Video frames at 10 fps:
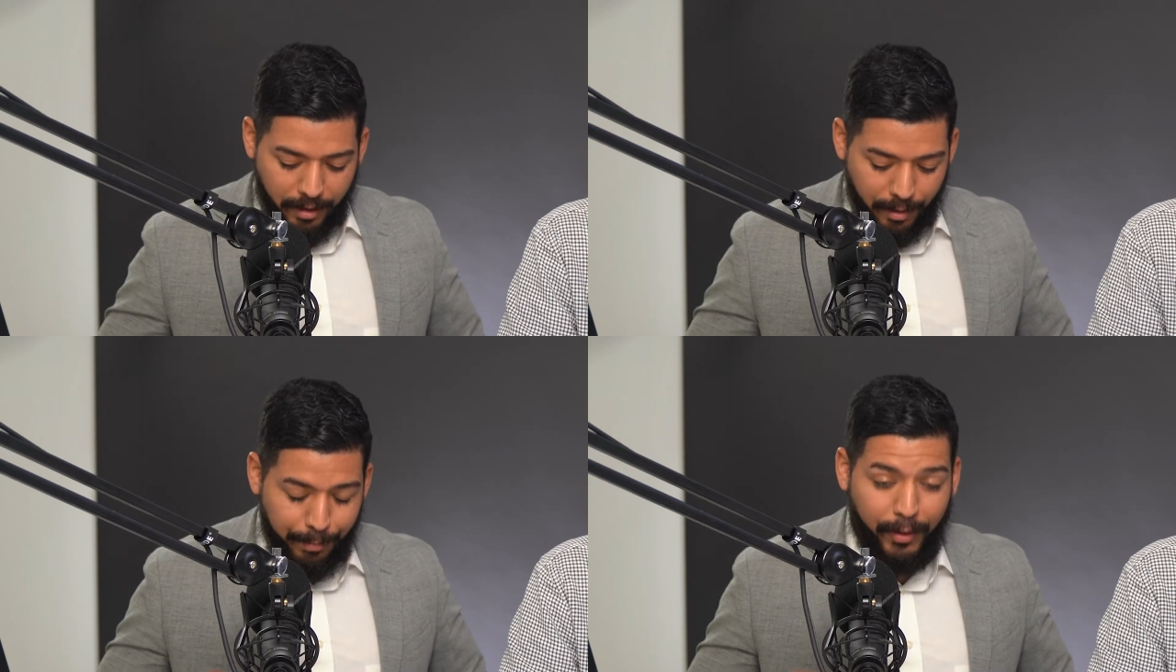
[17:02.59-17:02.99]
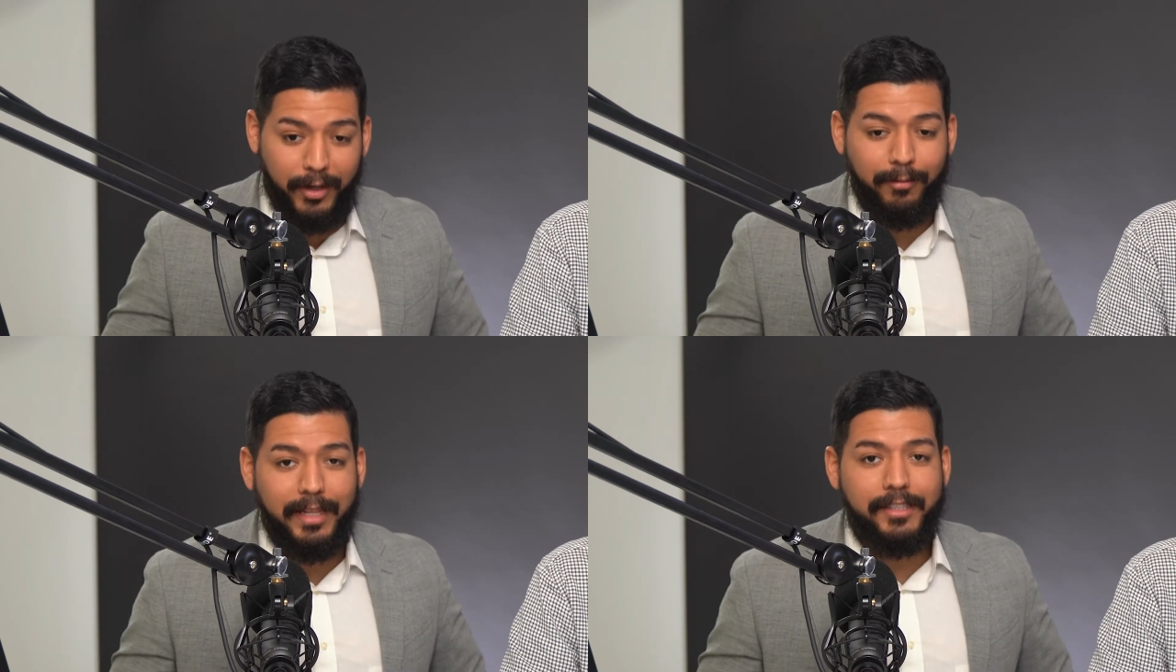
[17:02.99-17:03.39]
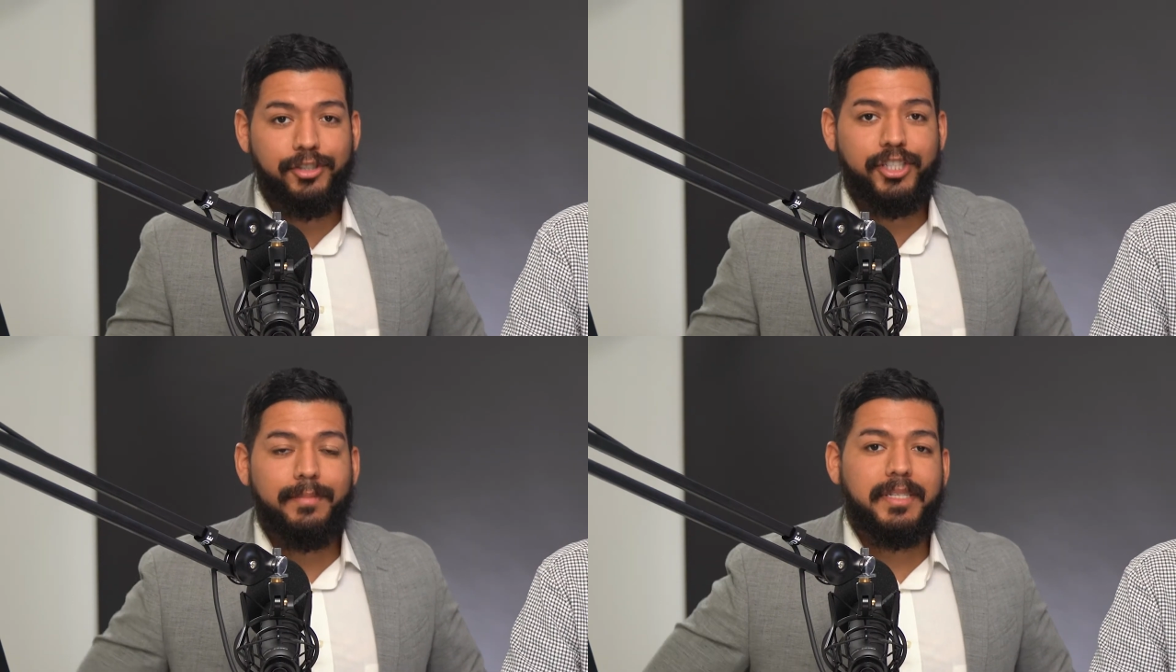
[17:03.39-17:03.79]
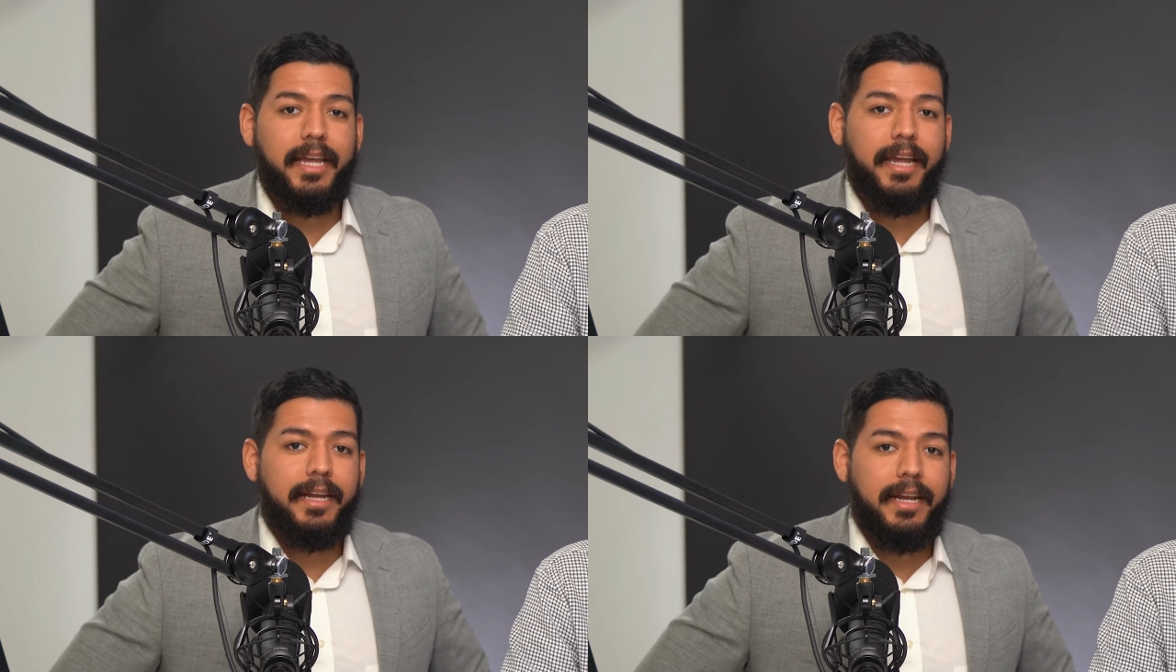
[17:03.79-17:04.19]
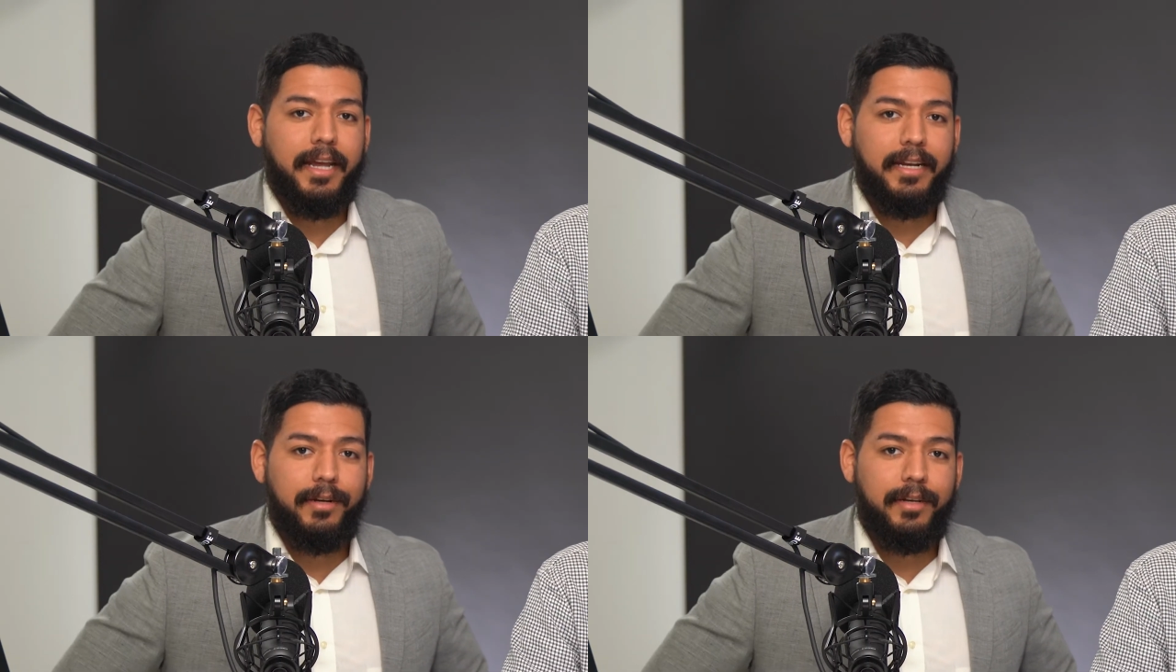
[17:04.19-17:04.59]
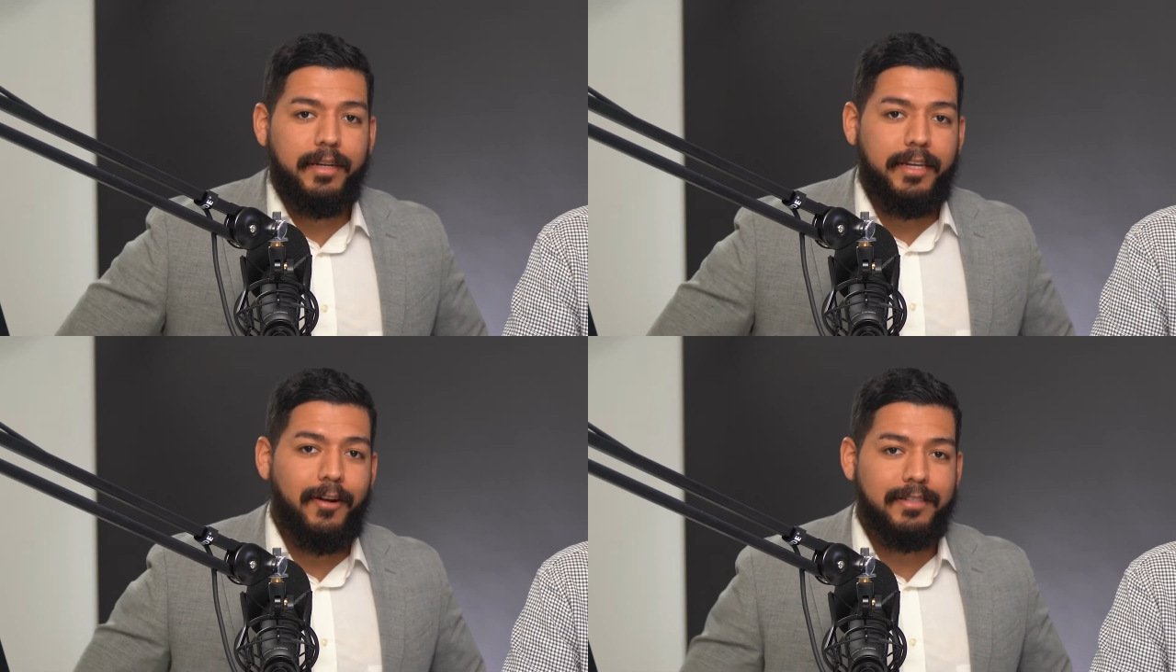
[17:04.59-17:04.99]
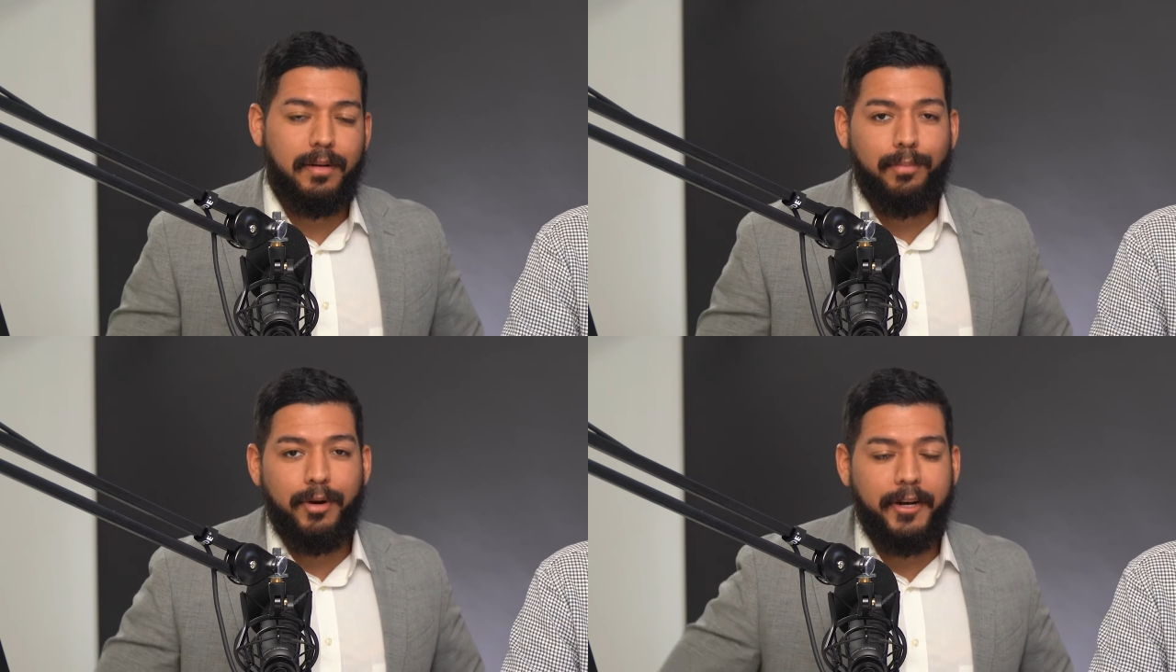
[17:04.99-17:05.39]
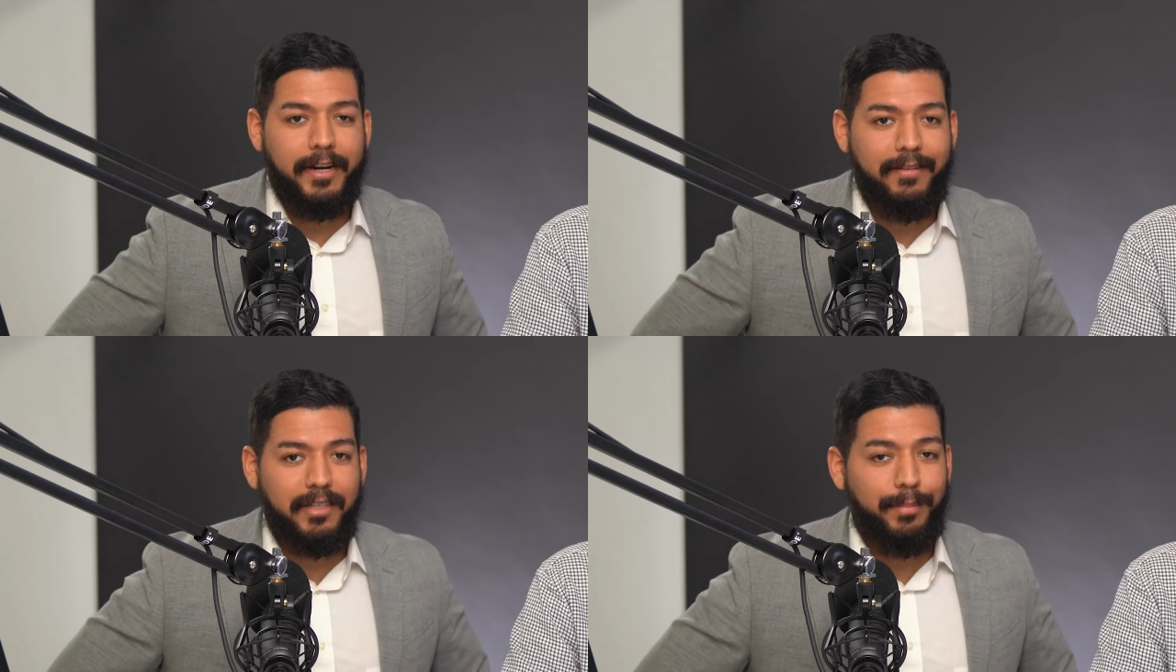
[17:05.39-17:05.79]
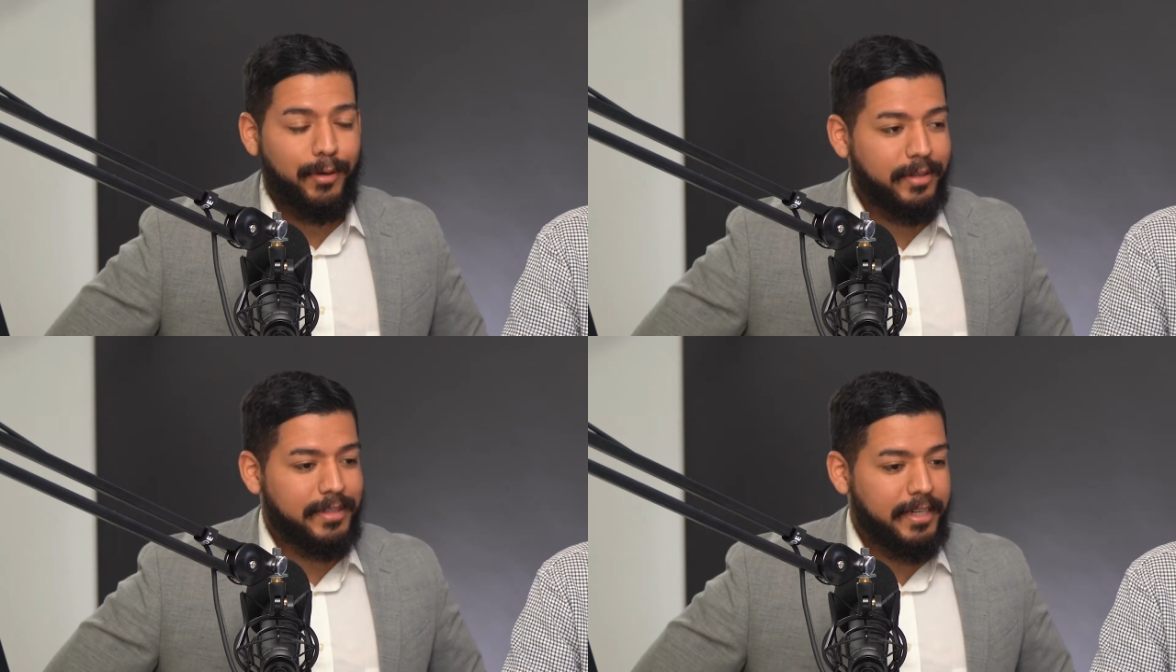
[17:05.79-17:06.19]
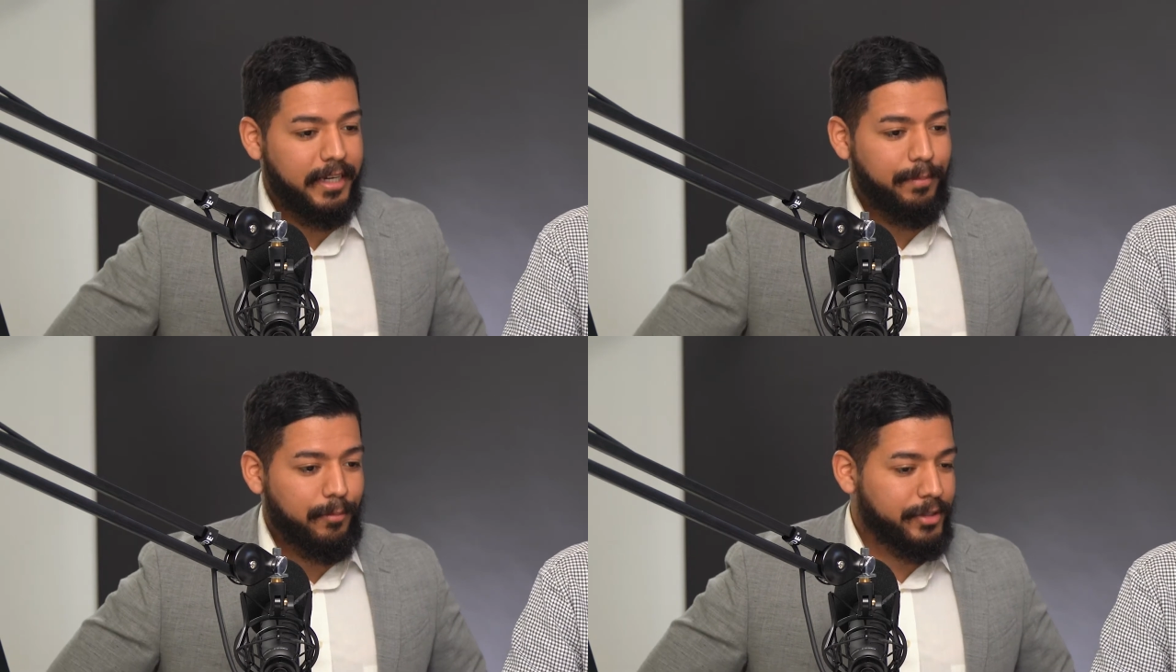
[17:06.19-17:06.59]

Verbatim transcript: um, building relationships and and you know at some point you're going to have to build a team,